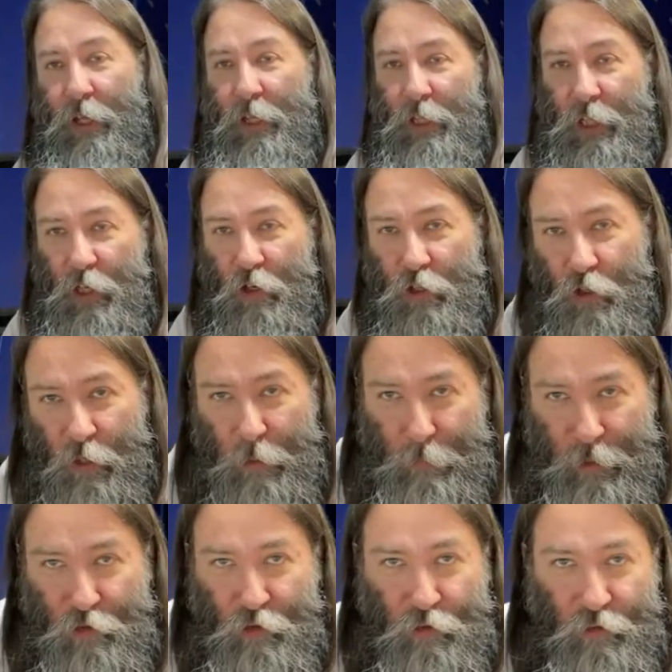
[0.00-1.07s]
you know, your
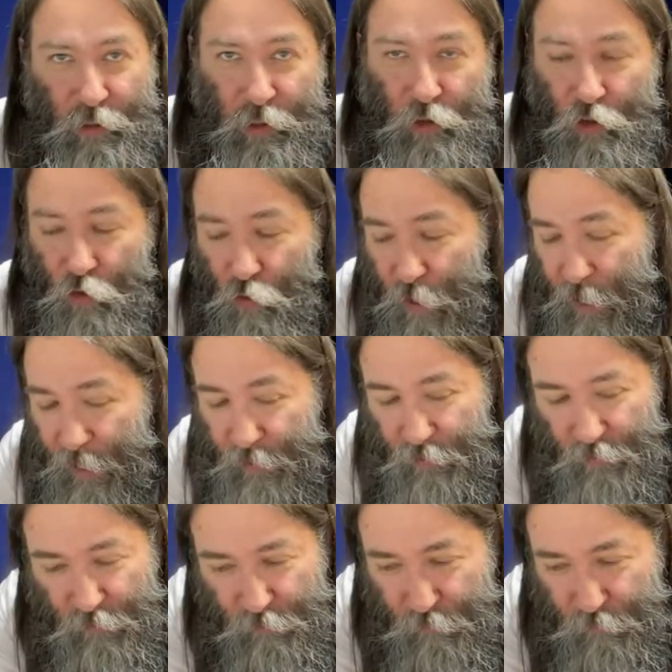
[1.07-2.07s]
image isn't correct.